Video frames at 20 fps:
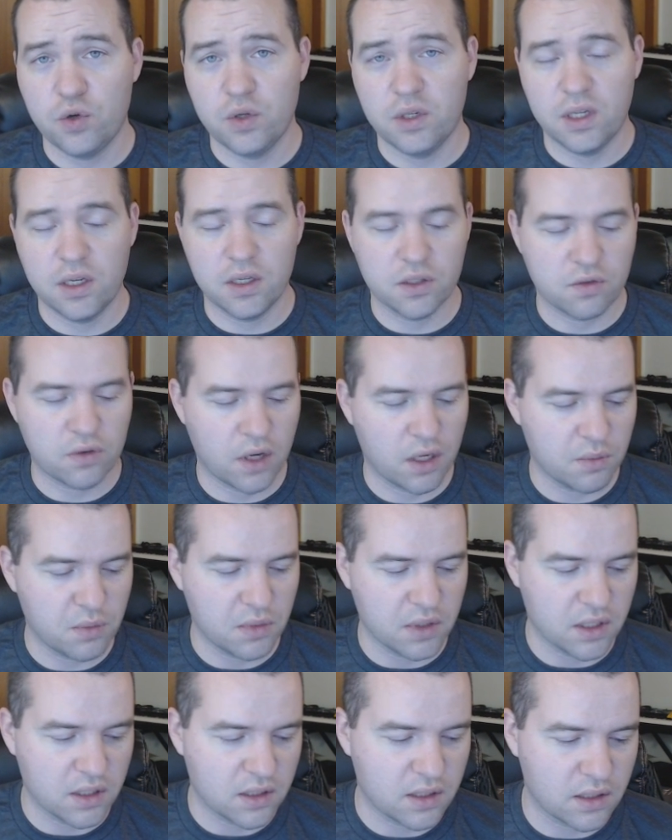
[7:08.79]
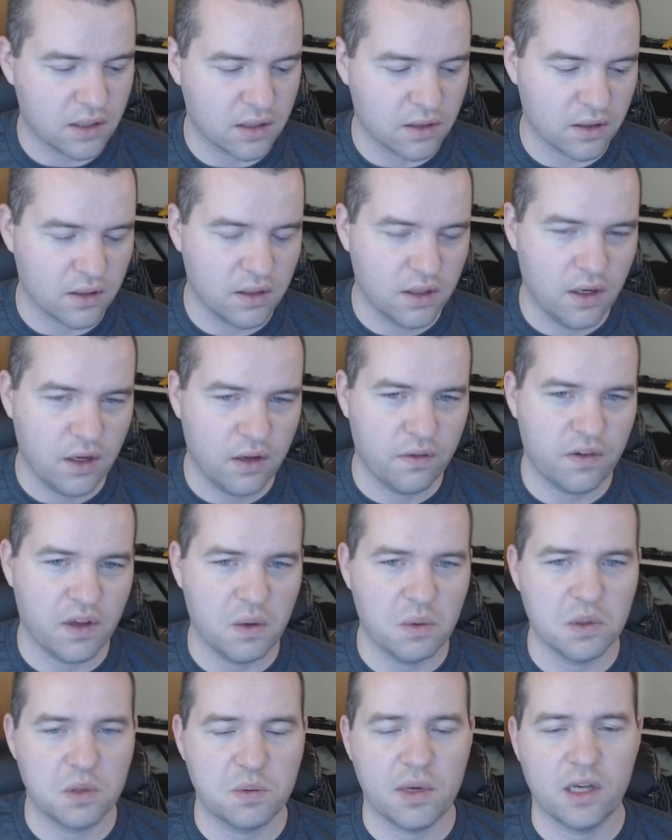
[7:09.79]
Dennis Rodman is, he's a
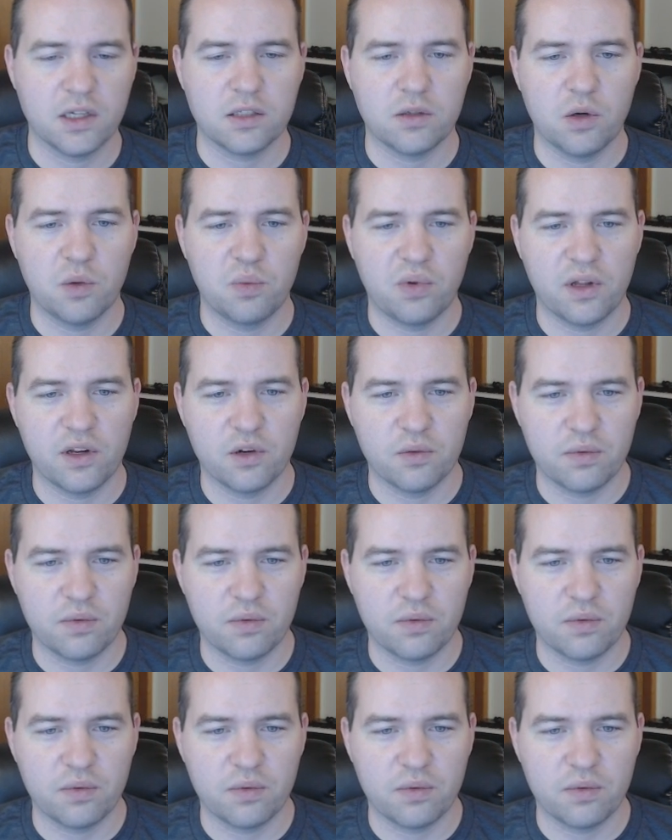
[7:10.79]
famous basketball player.